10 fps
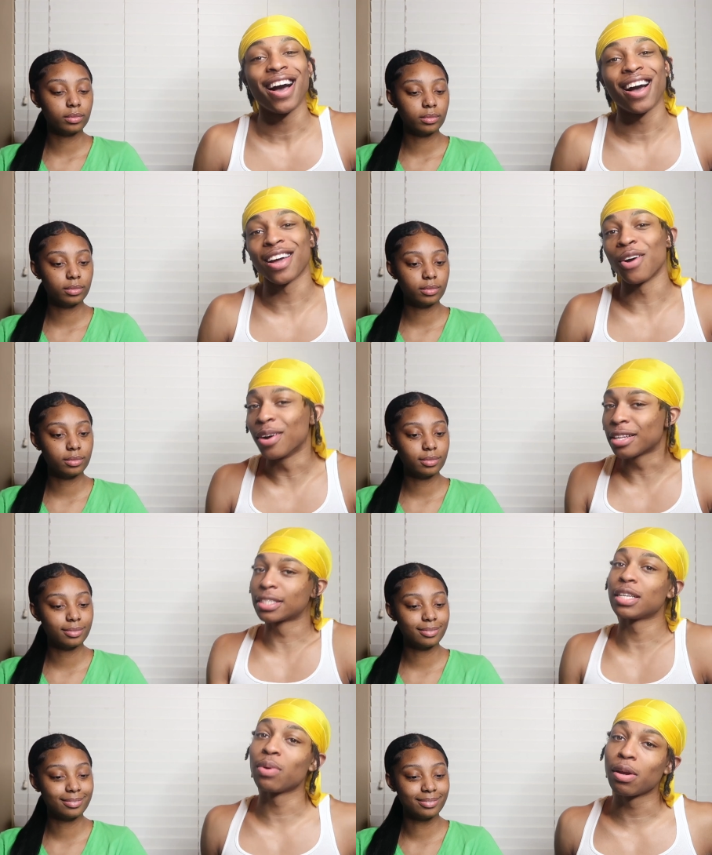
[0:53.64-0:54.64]
Speaker 1: I can't wait
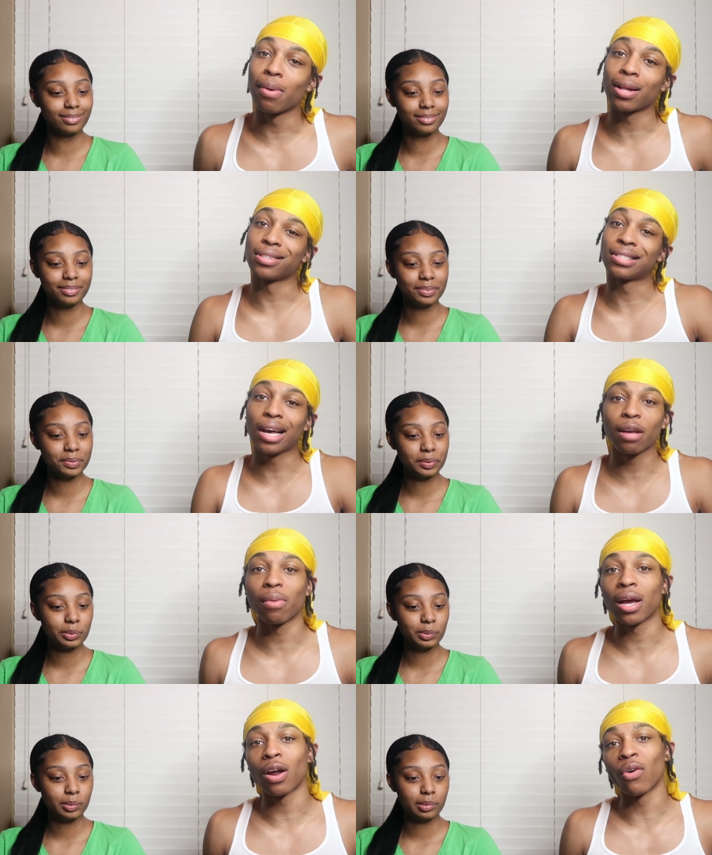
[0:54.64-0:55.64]
to see what he about to say,
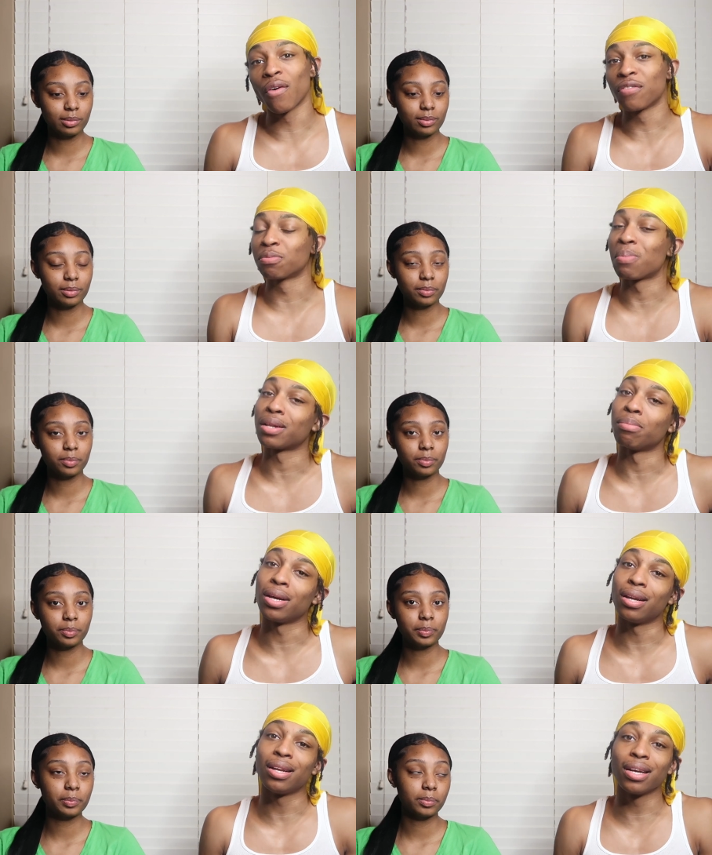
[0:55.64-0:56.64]
man. I don't know if it's about to
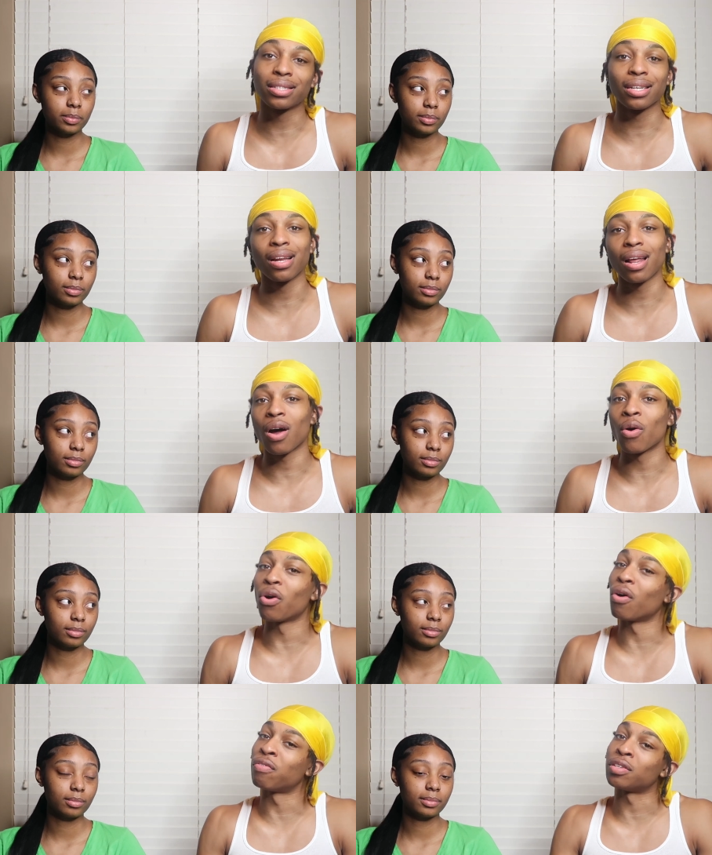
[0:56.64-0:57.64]
be a diss in it. I
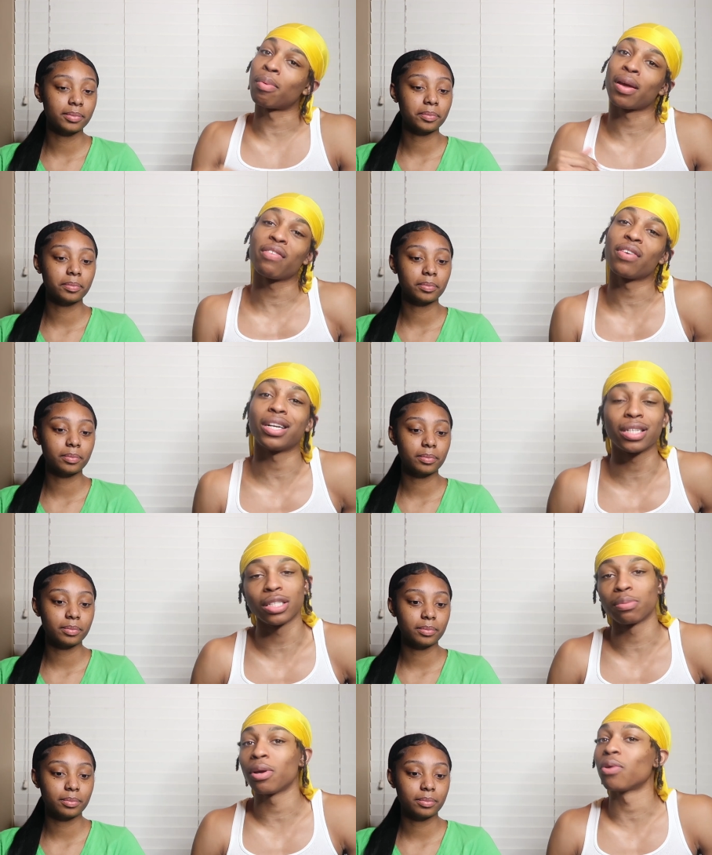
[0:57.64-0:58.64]
don't know if it's, but he about to
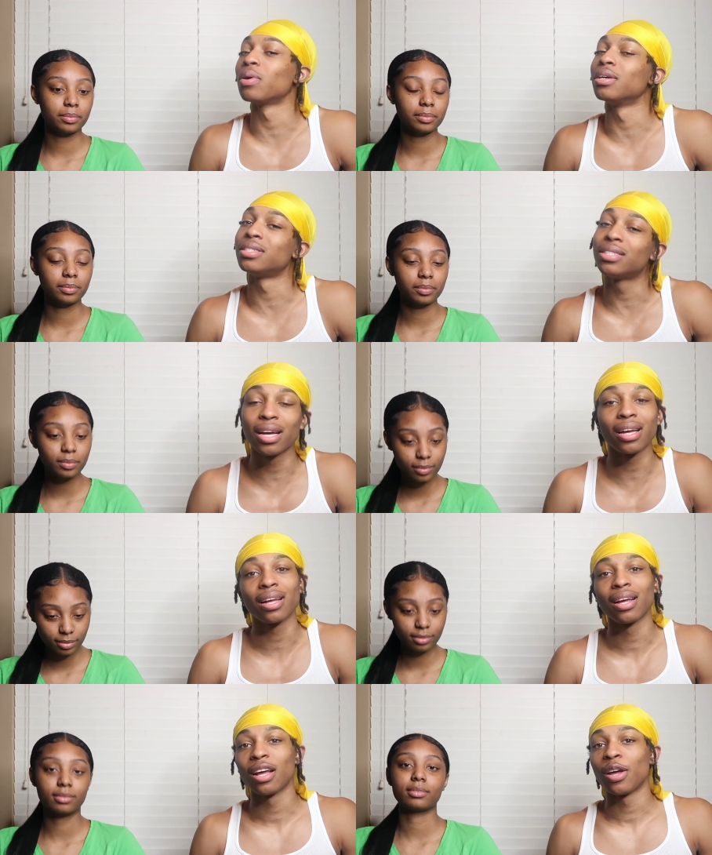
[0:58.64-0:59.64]
just spit real
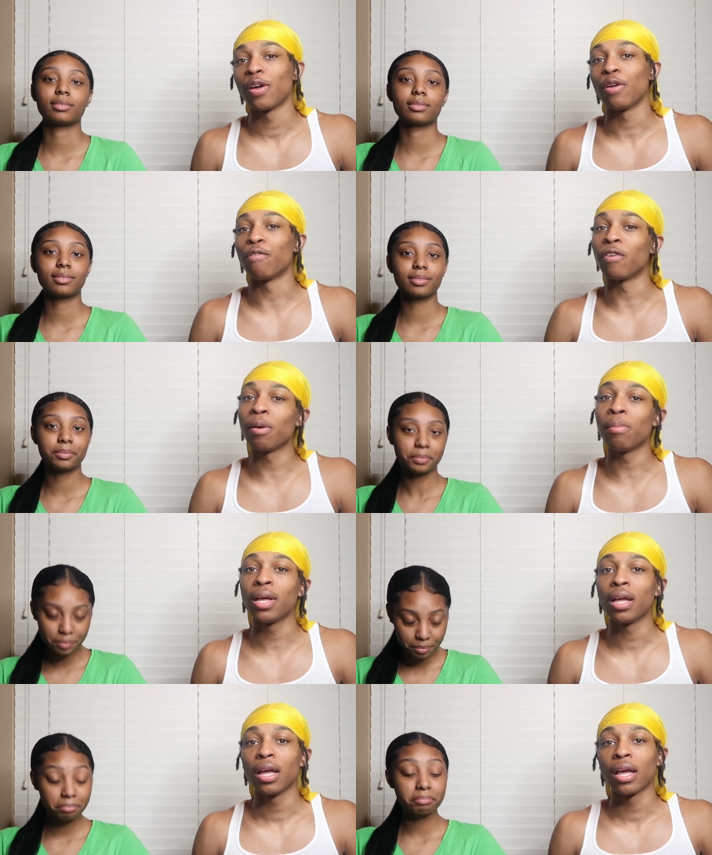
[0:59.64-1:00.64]
shit. You feel
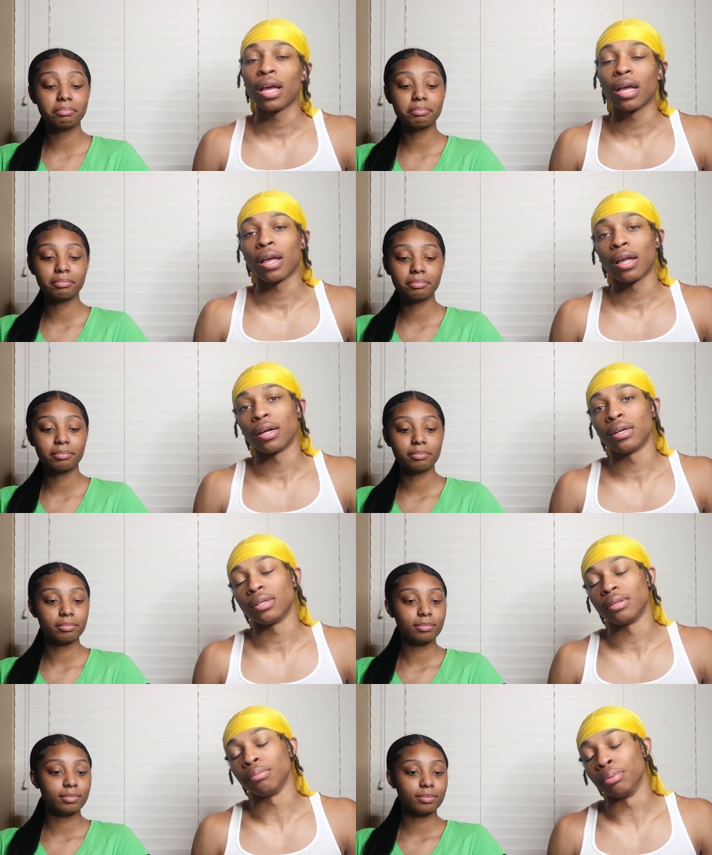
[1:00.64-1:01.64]
me?
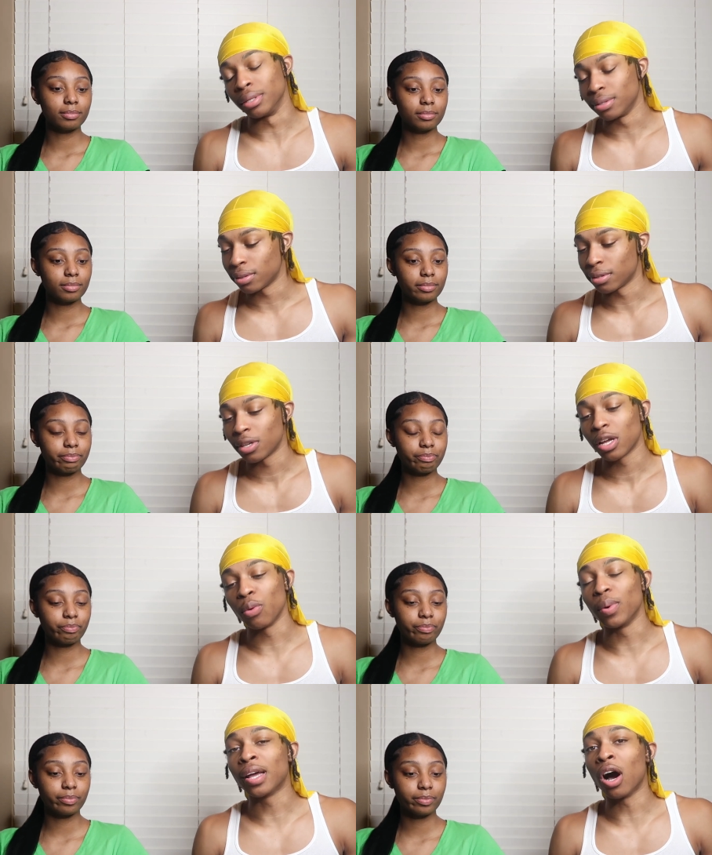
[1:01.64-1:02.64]
But
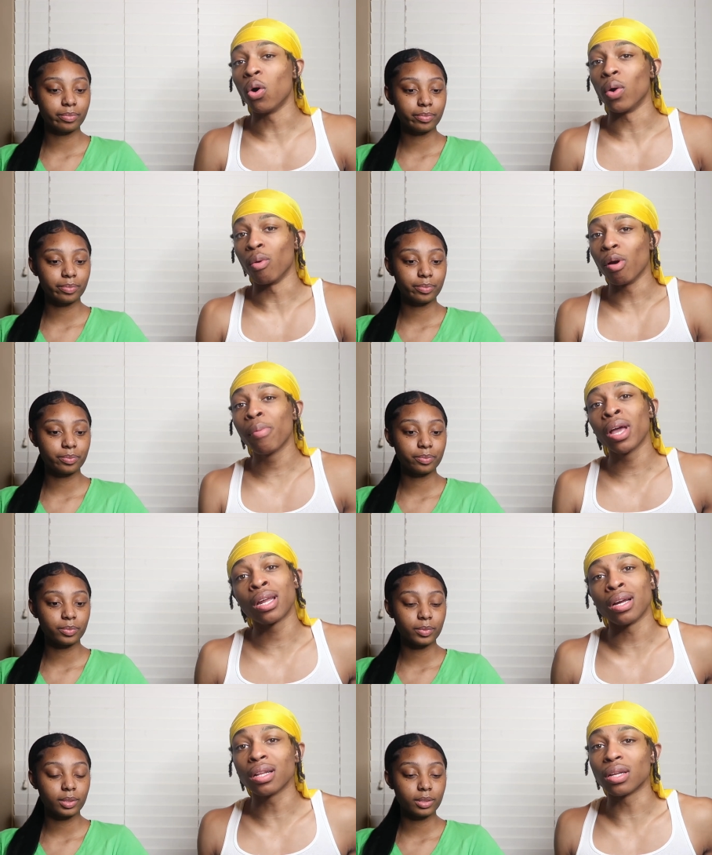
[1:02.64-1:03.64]
here we go. And we've been
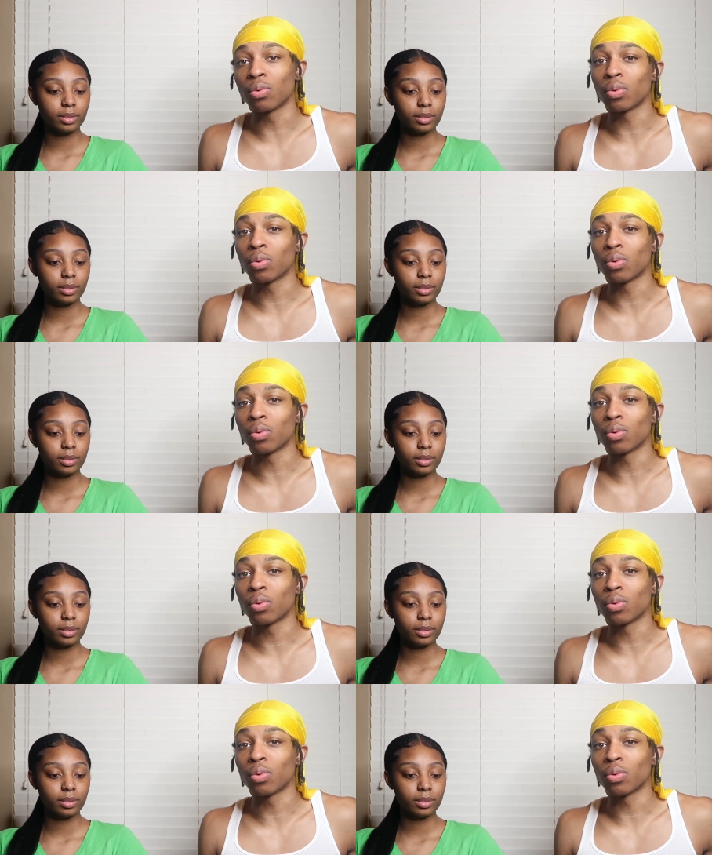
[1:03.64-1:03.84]
getting other